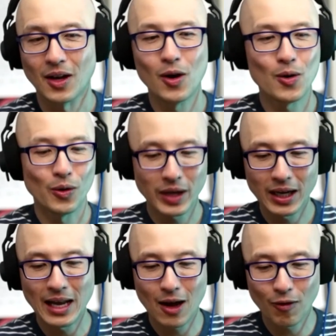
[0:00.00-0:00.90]
Oh,
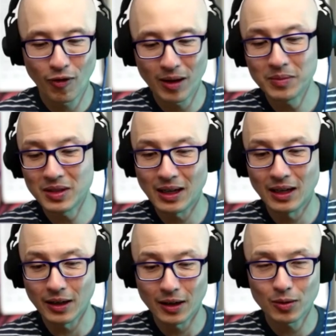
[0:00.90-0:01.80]
okay, now frames,
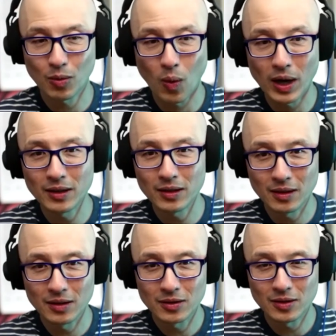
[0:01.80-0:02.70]
1,
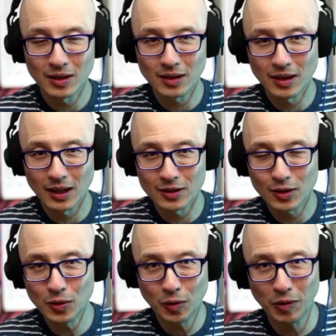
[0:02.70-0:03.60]

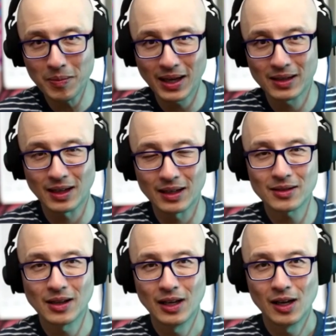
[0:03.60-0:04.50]
2, 3 makes
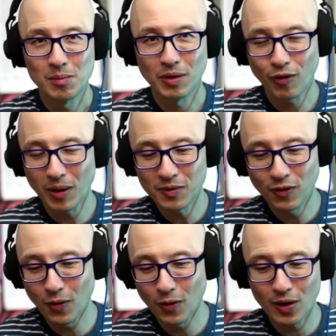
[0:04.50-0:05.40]
sense, but frame
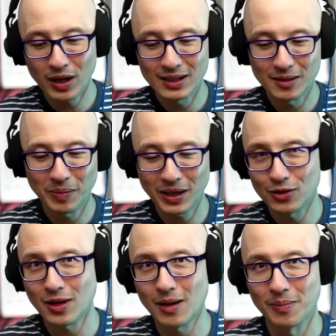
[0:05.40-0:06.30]
4, it's a big
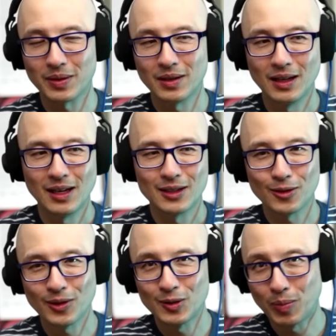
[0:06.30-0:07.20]
jump.
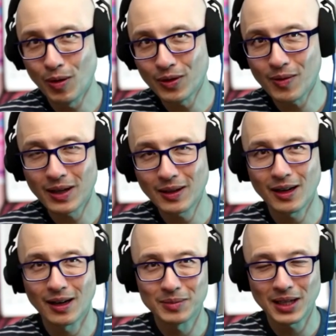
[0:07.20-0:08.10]
So it's broken right there,
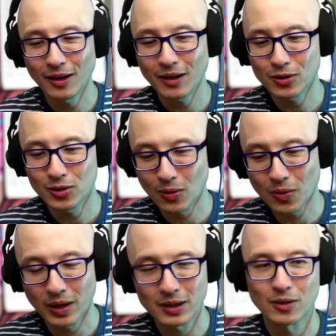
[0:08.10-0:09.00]
and I'm telling a
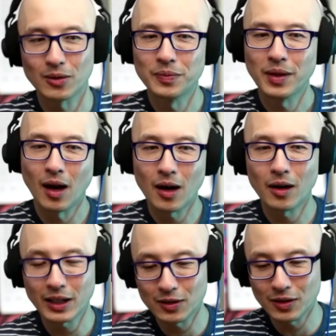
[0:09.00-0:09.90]
story. So, oh,
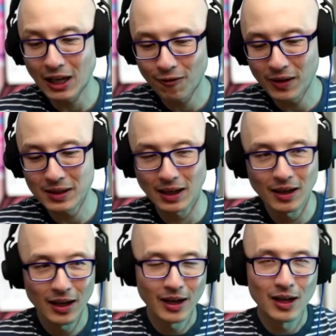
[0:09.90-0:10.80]
okay, so you gotta fix that.
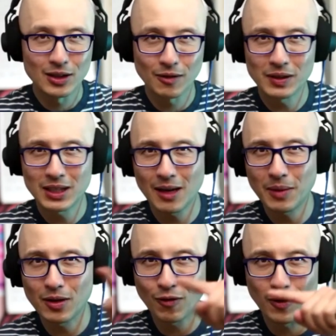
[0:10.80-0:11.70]
So every time
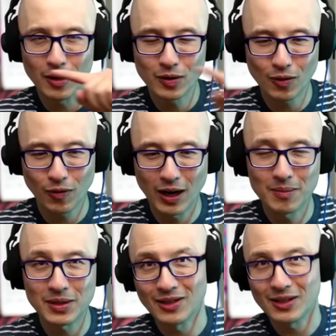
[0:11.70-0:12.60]
that you're following your
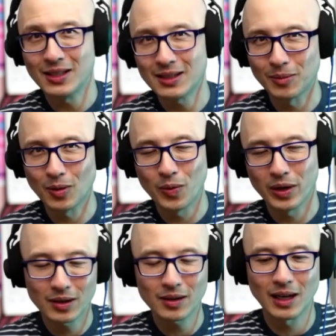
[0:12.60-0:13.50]
frames and you see something
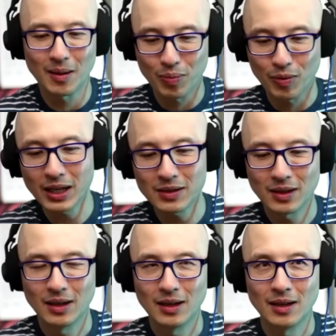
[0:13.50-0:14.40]
weird and it breaks,